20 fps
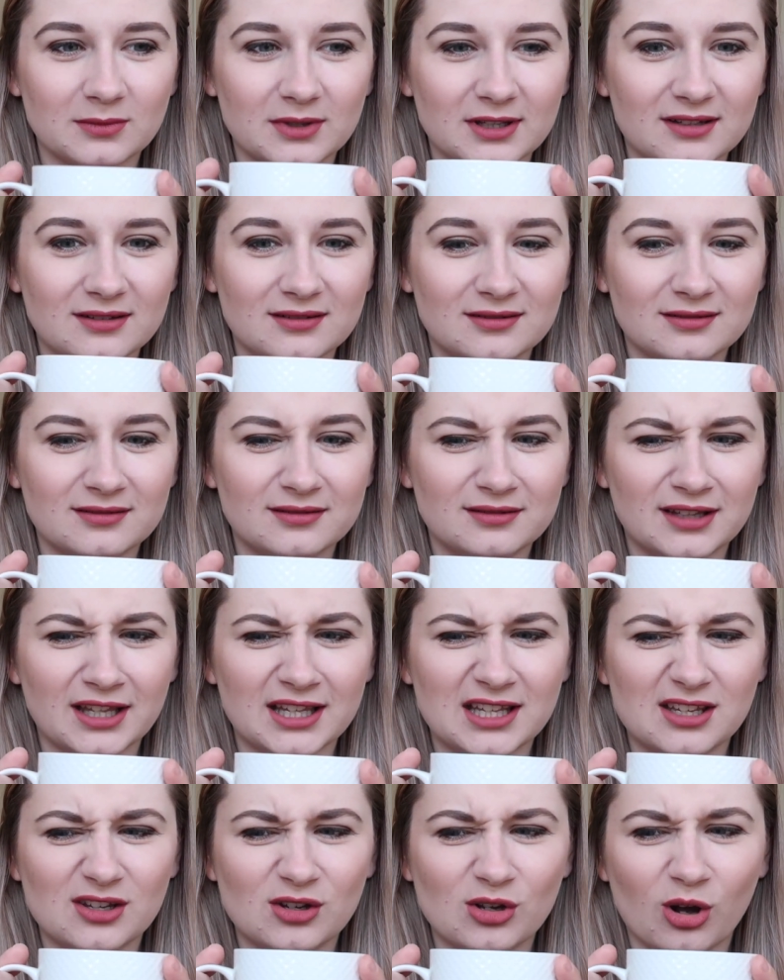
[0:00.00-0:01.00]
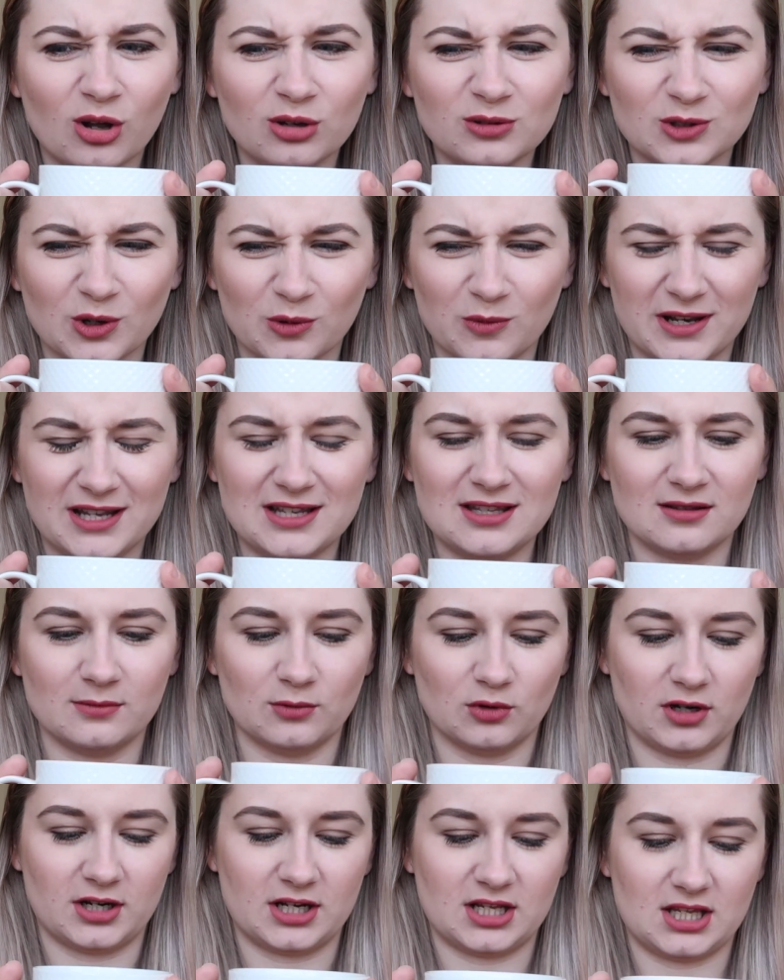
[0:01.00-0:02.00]
And like, you can't donate them
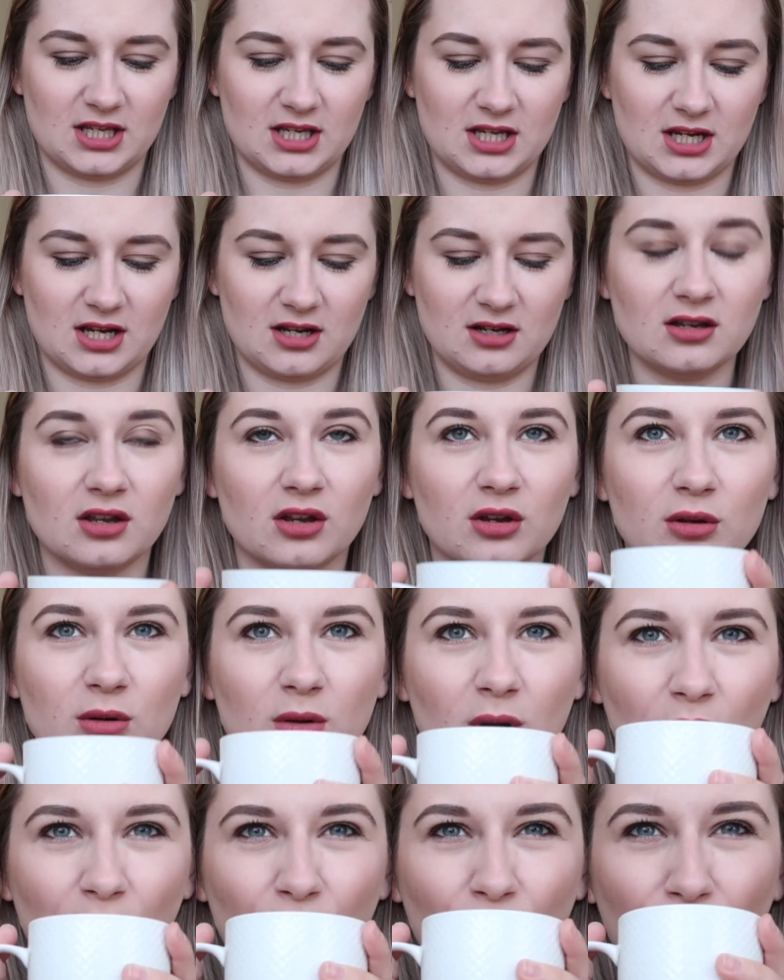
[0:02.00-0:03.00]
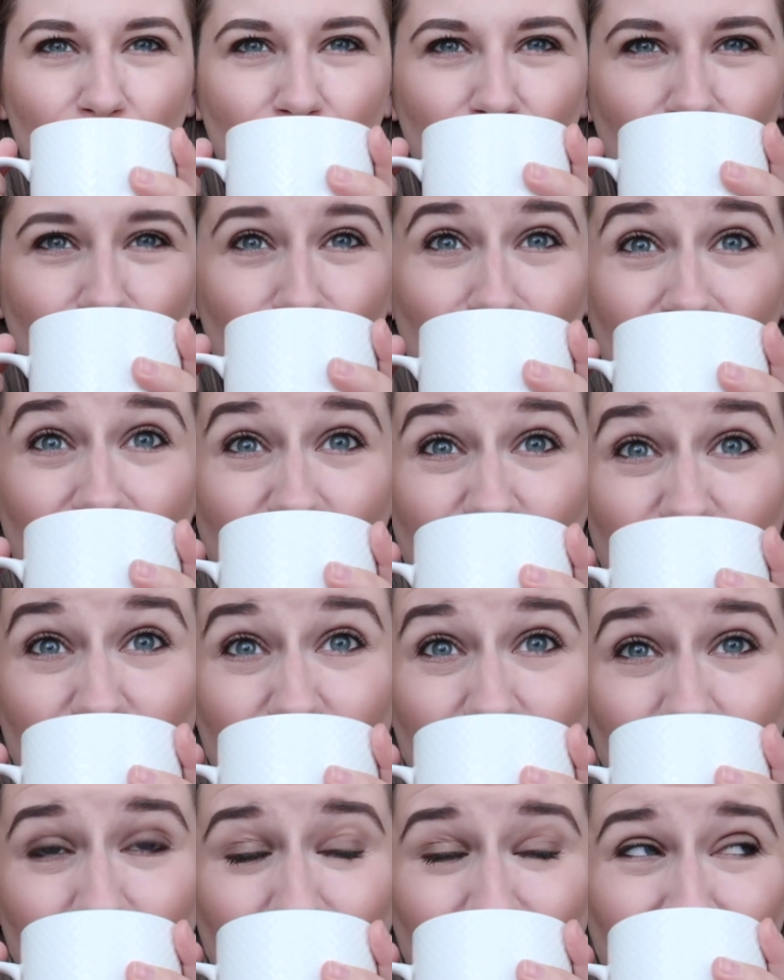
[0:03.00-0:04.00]
or anything, can you? Or can you?